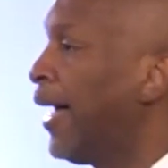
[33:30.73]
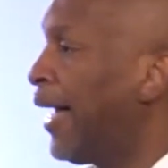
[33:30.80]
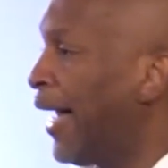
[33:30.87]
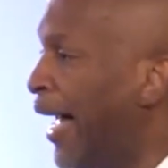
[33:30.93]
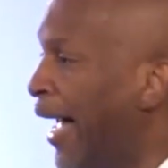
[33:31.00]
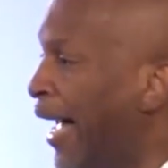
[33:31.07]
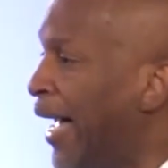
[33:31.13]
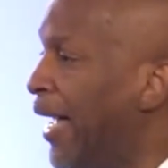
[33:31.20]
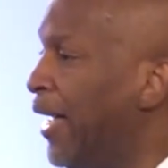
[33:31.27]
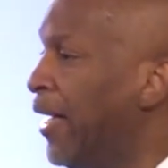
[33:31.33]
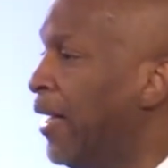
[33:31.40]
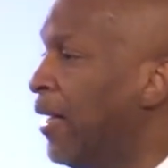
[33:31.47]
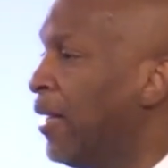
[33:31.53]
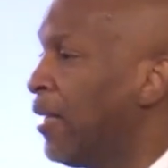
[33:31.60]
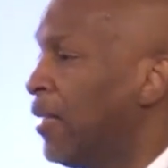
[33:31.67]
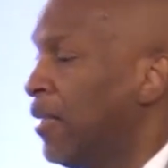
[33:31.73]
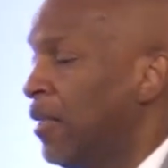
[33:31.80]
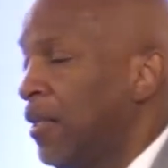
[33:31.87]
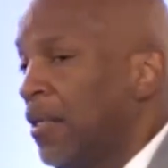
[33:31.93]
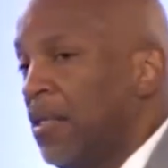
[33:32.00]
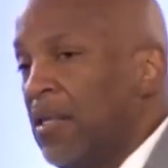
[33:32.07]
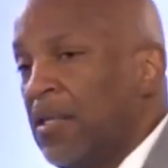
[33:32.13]
I
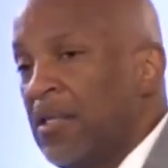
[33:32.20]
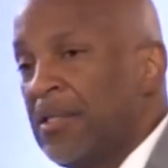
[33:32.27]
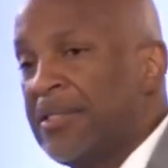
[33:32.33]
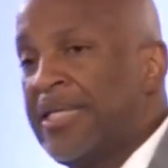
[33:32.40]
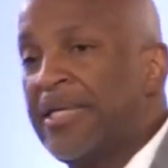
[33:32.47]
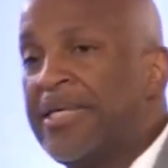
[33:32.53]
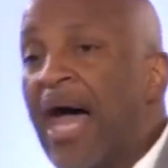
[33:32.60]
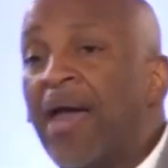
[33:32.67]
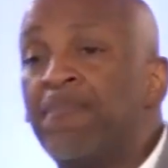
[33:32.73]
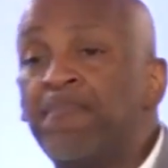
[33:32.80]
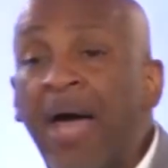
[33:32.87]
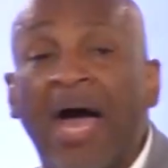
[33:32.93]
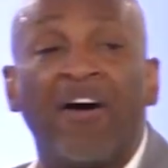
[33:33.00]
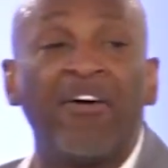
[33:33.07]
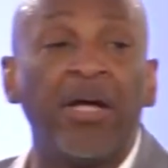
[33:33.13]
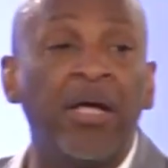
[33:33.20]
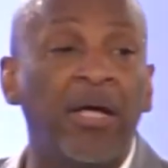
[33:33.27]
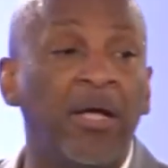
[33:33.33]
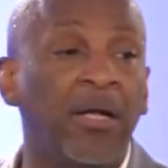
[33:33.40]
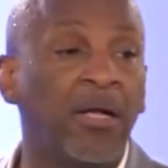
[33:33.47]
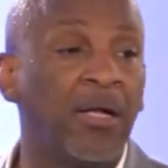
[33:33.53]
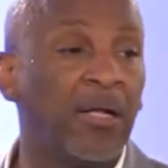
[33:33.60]
did not marry
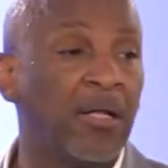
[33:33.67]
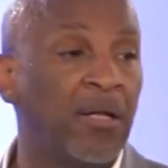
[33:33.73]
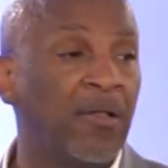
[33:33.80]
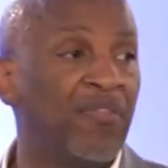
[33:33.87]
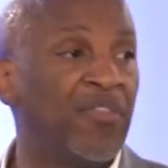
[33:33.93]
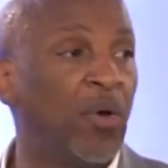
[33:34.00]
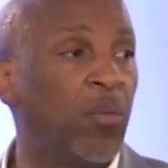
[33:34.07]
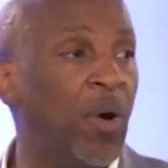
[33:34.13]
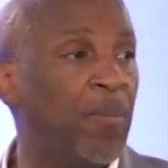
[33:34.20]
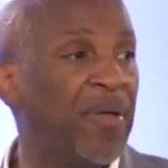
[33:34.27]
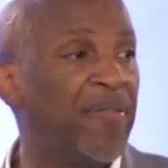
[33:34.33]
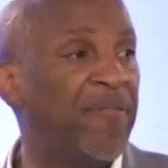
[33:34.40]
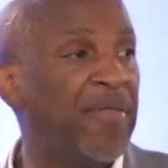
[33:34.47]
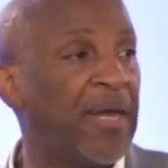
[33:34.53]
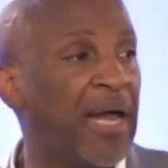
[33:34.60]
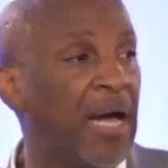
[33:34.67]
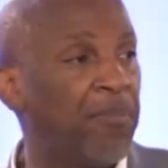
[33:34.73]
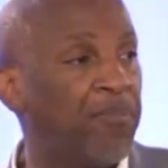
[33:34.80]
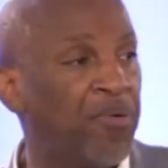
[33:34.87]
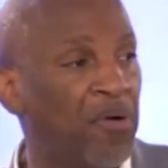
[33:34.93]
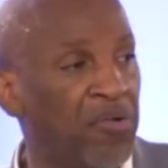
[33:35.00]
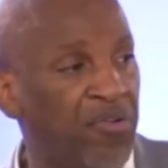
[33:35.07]
the woman that I
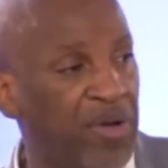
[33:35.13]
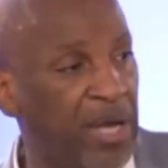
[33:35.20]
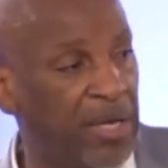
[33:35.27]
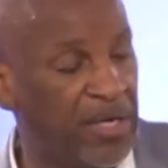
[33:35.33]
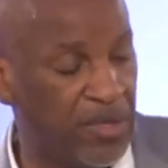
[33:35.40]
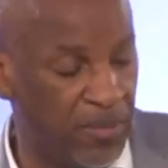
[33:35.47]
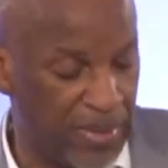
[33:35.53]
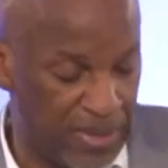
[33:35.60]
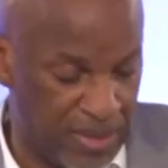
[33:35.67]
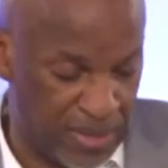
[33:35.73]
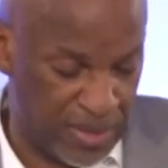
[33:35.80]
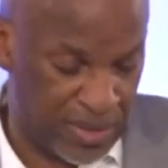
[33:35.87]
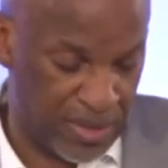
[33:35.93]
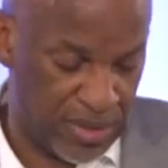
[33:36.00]
procreated with.